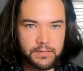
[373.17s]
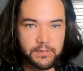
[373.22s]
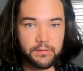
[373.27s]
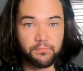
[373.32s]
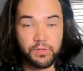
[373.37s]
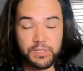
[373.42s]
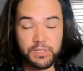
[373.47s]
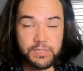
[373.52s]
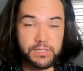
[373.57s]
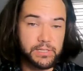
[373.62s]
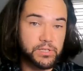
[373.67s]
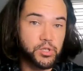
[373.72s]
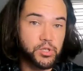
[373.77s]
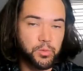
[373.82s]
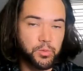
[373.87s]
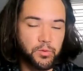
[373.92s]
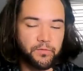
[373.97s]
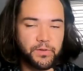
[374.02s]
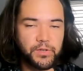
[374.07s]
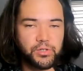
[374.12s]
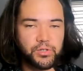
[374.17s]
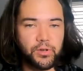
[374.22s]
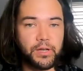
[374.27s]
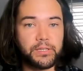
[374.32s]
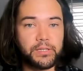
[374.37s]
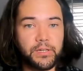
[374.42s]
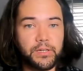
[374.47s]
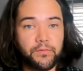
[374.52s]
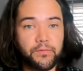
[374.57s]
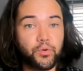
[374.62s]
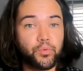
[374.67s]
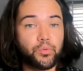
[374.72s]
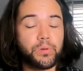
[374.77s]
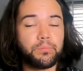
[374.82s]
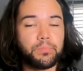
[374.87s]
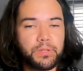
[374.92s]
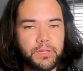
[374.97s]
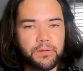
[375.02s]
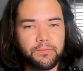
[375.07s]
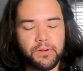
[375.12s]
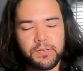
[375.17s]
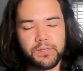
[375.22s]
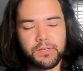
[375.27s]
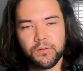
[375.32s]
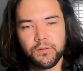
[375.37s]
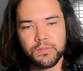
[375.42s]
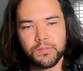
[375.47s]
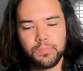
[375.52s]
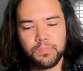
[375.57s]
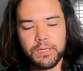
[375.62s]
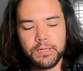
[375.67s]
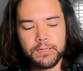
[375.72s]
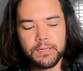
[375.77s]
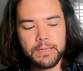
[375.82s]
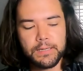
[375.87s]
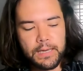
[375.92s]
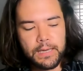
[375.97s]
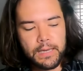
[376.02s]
which is the superficial idea of who we believe ourselves to be,